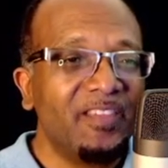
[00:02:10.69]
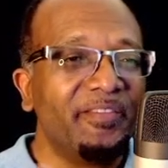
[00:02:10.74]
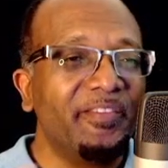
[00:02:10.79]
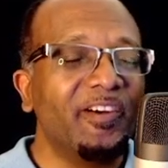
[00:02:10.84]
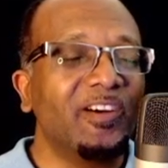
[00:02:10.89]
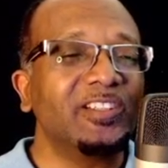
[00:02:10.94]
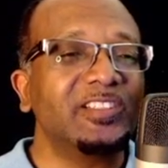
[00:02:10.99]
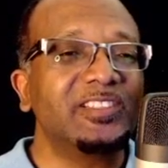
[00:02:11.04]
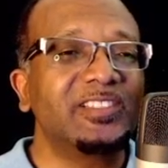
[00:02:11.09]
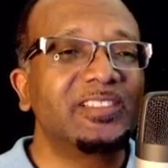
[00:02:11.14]

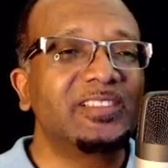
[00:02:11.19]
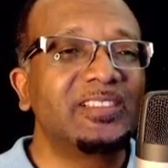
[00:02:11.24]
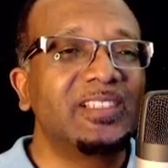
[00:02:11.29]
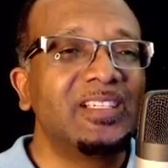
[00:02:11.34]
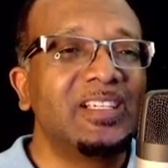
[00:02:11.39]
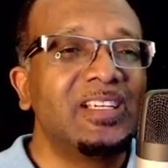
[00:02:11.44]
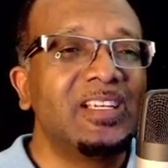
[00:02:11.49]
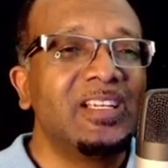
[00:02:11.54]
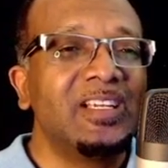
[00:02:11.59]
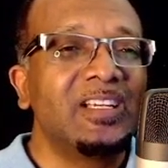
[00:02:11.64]

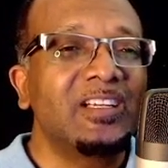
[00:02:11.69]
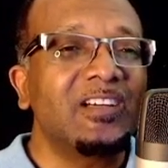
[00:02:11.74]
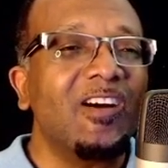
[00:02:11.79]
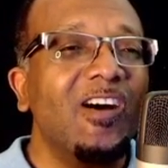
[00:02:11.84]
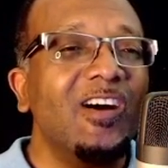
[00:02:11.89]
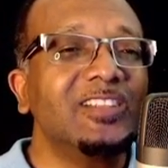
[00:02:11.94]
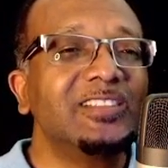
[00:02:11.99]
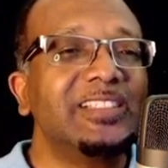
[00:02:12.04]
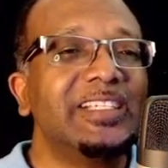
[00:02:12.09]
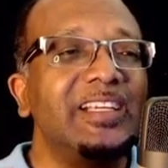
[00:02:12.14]
thus
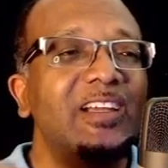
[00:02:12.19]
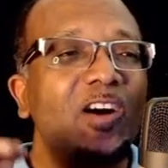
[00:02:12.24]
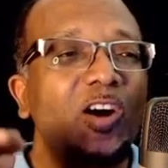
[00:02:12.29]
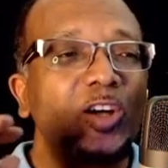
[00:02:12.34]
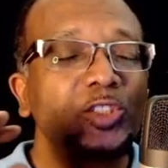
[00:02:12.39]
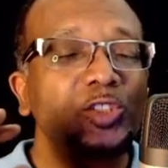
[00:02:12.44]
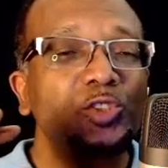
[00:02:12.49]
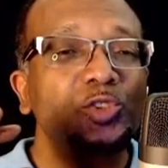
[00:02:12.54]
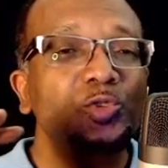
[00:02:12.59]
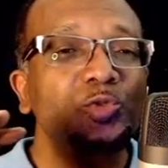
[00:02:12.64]
causing
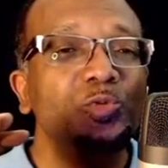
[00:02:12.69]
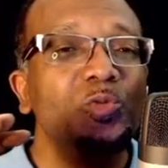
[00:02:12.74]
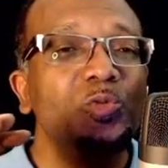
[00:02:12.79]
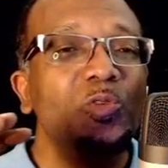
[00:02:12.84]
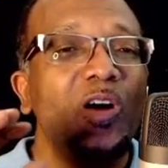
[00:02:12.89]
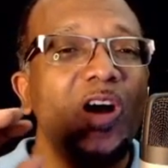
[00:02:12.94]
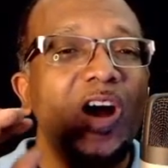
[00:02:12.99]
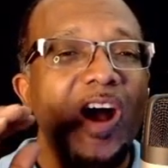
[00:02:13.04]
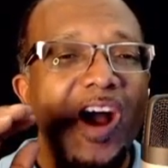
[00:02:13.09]
us to